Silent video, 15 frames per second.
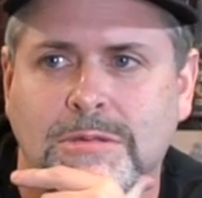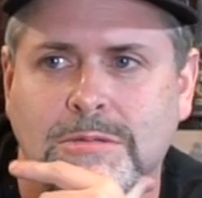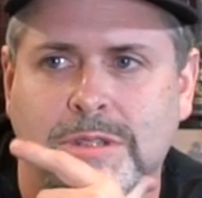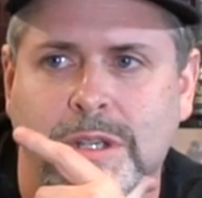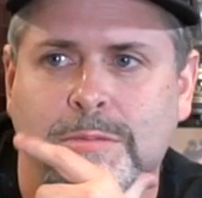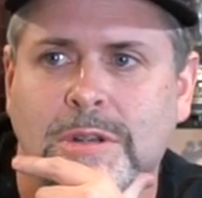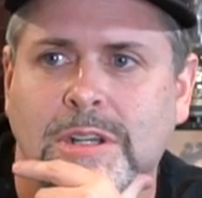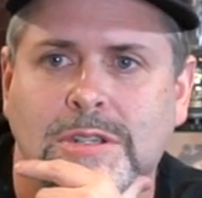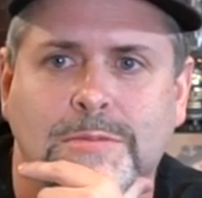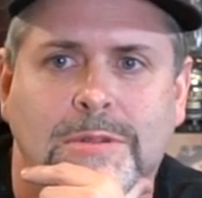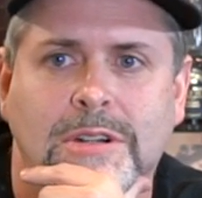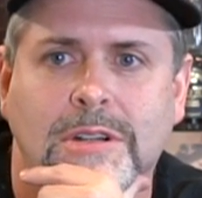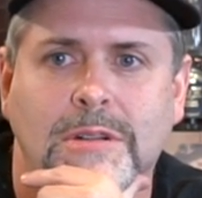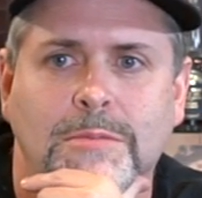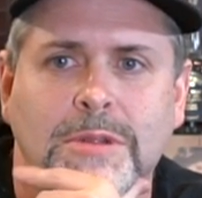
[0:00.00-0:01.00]
Somebody
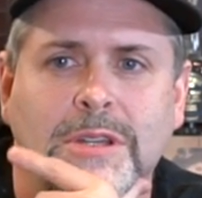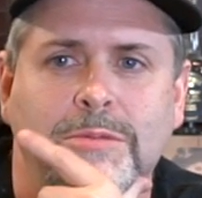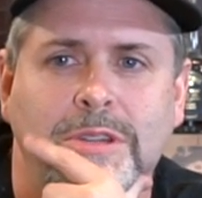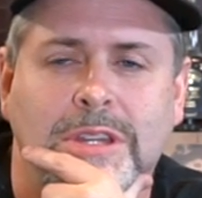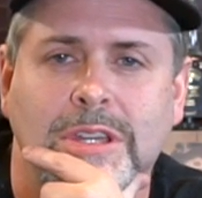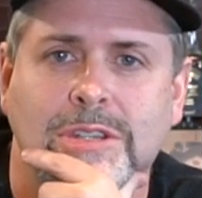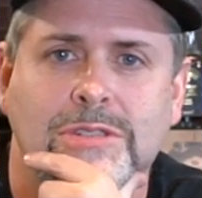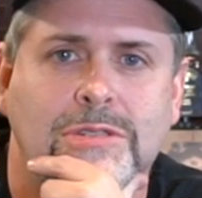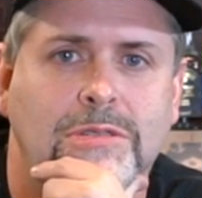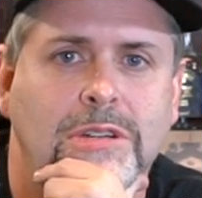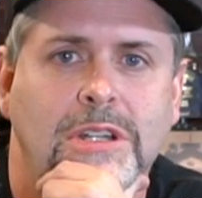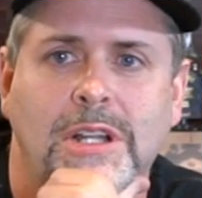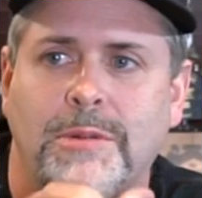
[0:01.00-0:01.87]
smarter than me with history.